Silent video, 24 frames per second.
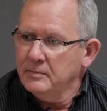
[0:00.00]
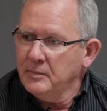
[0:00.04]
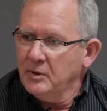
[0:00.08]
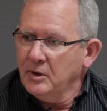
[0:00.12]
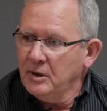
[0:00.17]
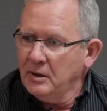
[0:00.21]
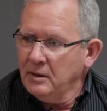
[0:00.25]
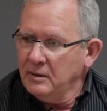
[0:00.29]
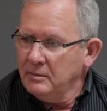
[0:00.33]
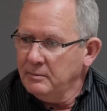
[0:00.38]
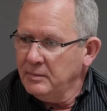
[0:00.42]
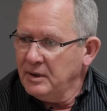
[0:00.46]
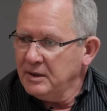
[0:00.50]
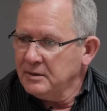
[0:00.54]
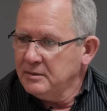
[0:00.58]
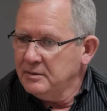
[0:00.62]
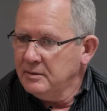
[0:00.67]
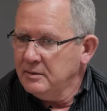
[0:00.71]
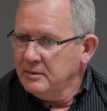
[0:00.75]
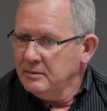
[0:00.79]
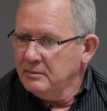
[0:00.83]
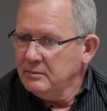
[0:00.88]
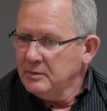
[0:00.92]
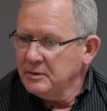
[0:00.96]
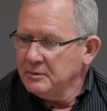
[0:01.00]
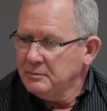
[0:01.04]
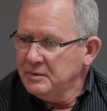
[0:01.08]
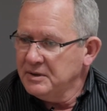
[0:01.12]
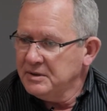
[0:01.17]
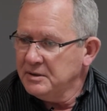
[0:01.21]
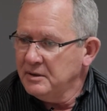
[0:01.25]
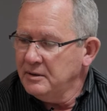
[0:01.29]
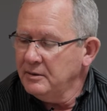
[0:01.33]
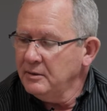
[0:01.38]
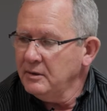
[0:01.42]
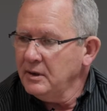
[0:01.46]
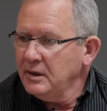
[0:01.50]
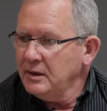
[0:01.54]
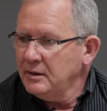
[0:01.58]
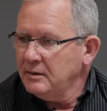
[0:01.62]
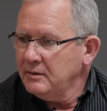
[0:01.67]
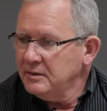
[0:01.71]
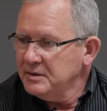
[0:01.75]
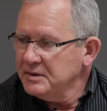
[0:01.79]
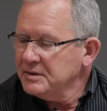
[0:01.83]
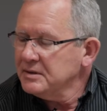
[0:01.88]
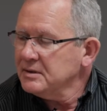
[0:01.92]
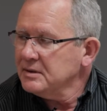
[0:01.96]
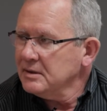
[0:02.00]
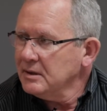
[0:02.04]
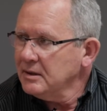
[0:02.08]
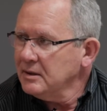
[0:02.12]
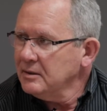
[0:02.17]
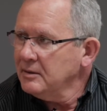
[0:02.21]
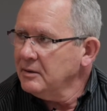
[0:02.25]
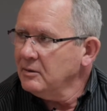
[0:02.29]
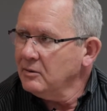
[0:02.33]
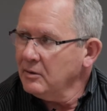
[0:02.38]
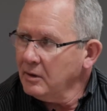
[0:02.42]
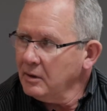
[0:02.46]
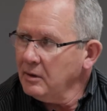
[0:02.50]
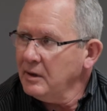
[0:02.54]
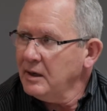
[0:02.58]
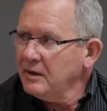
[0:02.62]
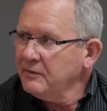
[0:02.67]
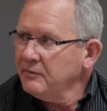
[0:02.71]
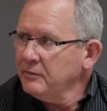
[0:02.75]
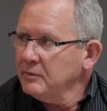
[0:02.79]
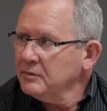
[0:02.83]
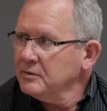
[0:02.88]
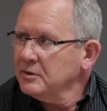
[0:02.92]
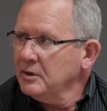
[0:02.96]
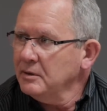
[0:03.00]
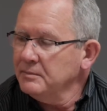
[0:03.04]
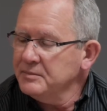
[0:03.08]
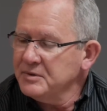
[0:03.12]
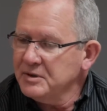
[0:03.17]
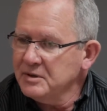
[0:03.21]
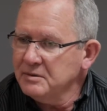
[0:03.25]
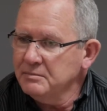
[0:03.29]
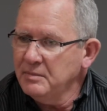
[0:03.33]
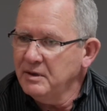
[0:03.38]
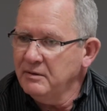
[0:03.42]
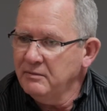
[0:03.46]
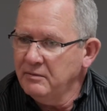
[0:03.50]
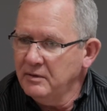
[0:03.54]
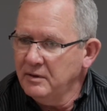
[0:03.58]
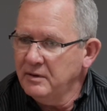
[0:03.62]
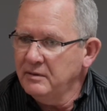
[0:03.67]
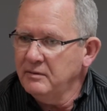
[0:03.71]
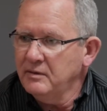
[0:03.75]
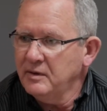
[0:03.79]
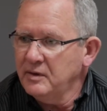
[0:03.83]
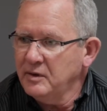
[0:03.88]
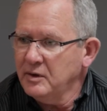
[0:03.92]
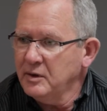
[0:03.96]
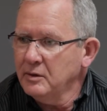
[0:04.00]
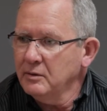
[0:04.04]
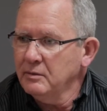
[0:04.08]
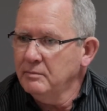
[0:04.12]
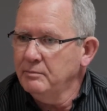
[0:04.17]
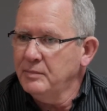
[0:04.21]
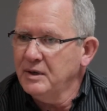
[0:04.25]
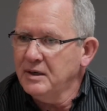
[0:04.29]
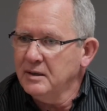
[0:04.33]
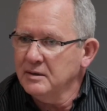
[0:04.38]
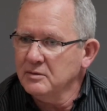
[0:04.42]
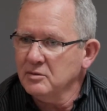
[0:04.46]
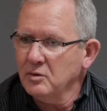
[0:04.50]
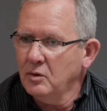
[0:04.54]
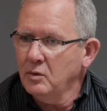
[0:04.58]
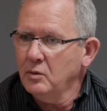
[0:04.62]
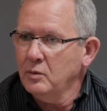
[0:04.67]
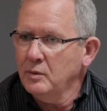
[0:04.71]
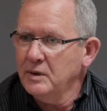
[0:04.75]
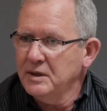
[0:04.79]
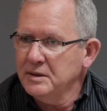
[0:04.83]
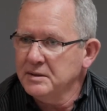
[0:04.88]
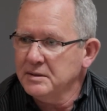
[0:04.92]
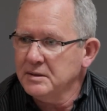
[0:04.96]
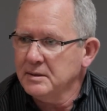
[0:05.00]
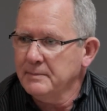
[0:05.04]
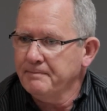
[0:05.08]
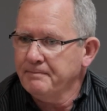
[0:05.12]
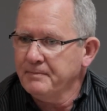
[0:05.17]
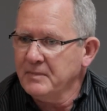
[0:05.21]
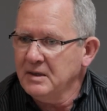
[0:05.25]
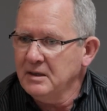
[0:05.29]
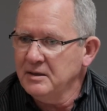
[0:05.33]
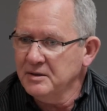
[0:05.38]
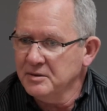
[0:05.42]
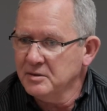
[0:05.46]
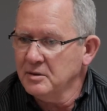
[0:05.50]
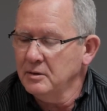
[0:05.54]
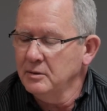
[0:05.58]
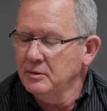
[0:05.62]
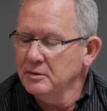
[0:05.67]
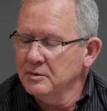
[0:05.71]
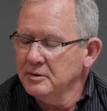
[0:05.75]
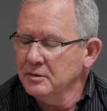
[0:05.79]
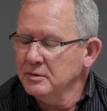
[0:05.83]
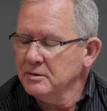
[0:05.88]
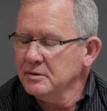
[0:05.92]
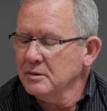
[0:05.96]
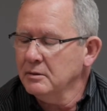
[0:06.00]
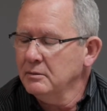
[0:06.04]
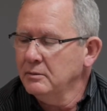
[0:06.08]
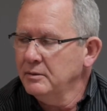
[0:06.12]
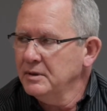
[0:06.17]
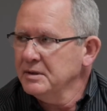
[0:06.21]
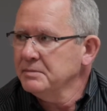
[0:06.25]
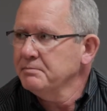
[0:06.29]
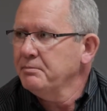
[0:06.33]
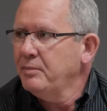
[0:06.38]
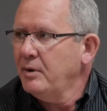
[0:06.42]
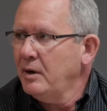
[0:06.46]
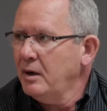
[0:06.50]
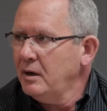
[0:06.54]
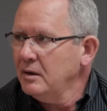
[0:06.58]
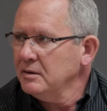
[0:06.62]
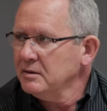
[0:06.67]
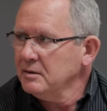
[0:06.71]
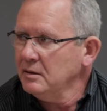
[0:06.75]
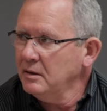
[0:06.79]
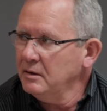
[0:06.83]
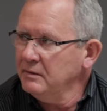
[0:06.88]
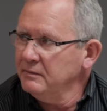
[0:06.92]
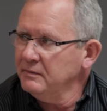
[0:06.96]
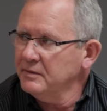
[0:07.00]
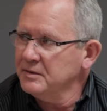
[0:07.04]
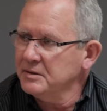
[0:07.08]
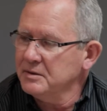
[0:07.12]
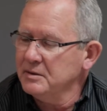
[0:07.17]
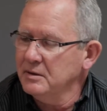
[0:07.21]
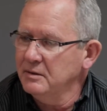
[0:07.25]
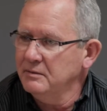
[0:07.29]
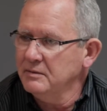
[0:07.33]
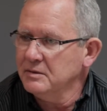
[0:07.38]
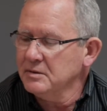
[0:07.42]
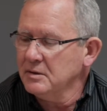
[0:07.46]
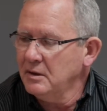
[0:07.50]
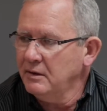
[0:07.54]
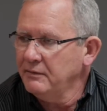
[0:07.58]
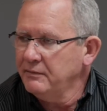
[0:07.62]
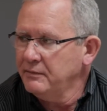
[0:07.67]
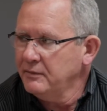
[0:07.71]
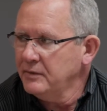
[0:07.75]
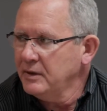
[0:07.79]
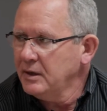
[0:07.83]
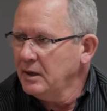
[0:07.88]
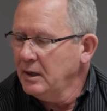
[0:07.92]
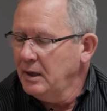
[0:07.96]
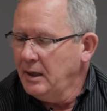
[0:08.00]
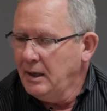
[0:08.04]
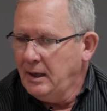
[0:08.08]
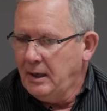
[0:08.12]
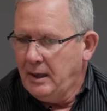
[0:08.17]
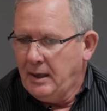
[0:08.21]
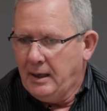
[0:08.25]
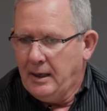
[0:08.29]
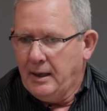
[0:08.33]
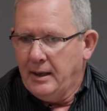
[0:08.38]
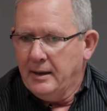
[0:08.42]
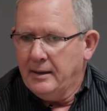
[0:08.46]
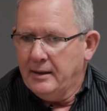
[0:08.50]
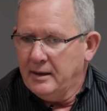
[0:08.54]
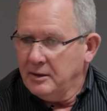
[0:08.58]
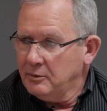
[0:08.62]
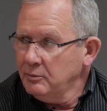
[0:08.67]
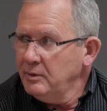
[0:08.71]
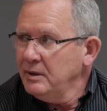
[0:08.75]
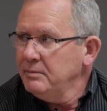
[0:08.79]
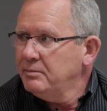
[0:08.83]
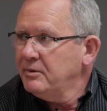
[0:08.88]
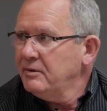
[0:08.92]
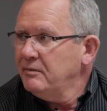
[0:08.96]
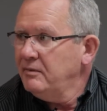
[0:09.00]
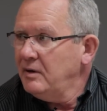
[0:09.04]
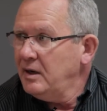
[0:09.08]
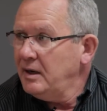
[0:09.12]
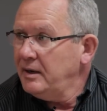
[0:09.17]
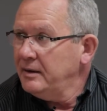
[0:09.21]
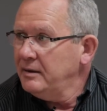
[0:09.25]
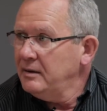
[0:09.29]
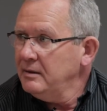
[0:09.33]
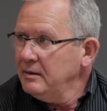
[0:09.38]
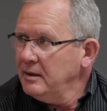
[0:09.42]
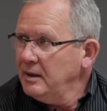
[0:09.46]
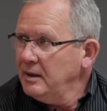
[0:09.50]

going back to what we said earlier, is the rollout for Tom's has been very, very good, but it's always, these solutions are always part of the service offering that we provide